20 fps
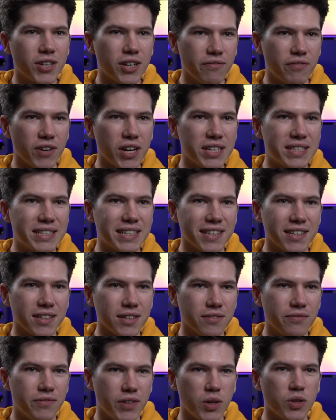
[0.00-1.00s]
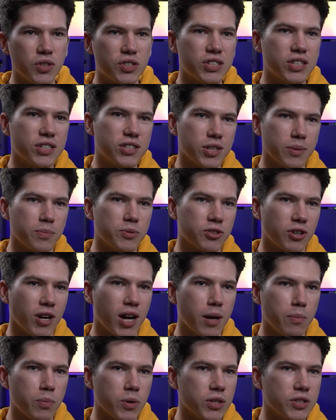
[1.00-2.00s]
converting views to
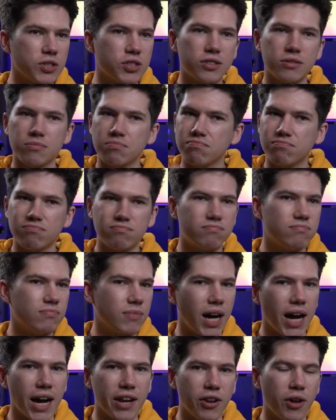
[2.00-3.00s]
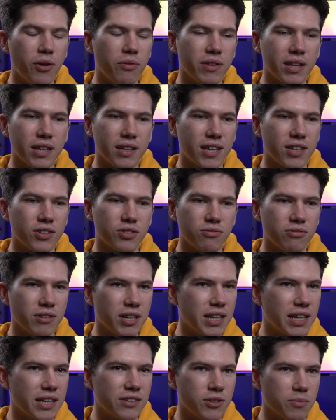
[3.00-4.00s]
subscribers, I don't think it's
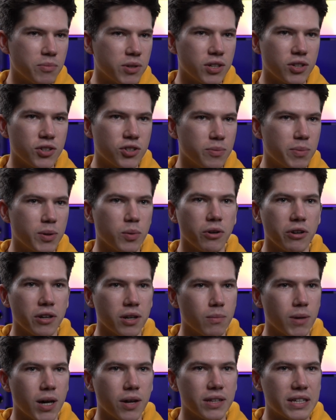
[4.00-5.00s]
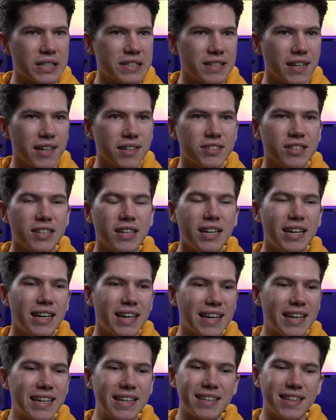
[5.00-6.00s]
really something you should be worrying about these days.
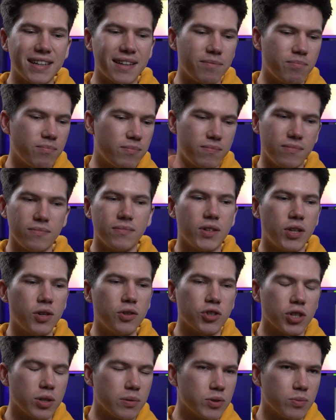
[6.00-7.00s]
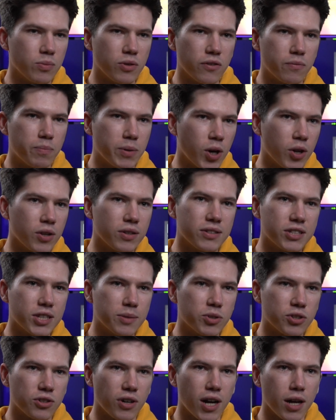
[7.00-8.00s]
YouTube's moved beyond
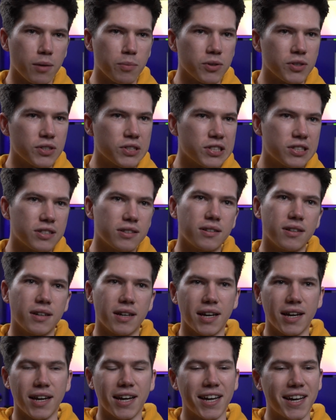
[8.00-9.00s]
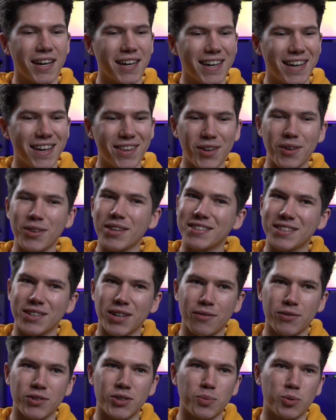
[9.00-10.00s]
subscribers. Although they still
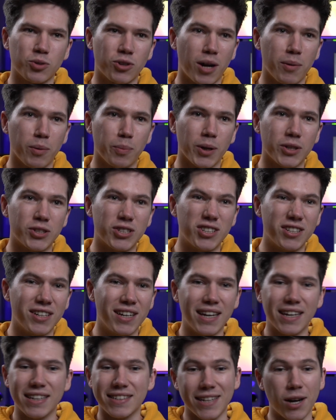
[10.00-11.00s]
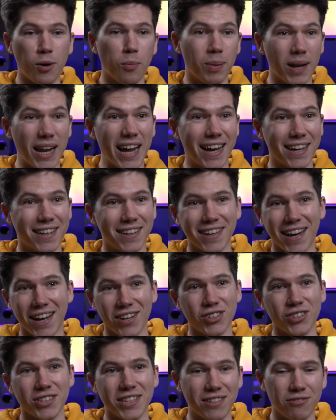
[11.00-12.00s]
have a subscriber button, it's now black
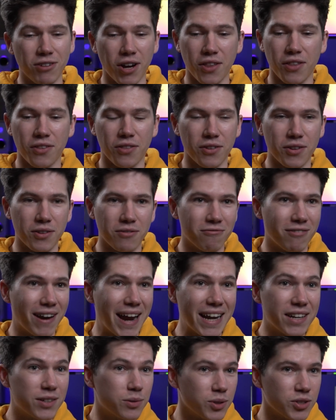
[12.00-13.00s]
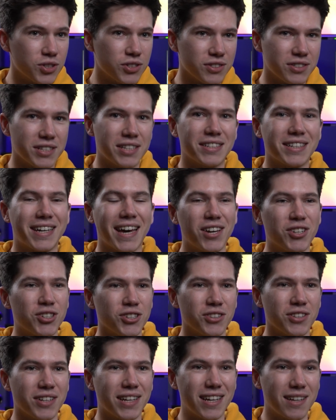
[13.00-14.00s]
actually rather than red, which is an
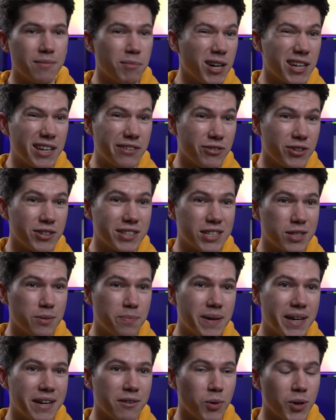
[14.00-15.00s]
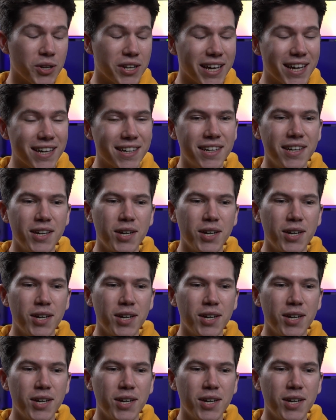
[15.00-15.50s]
indication that it might even disappear one day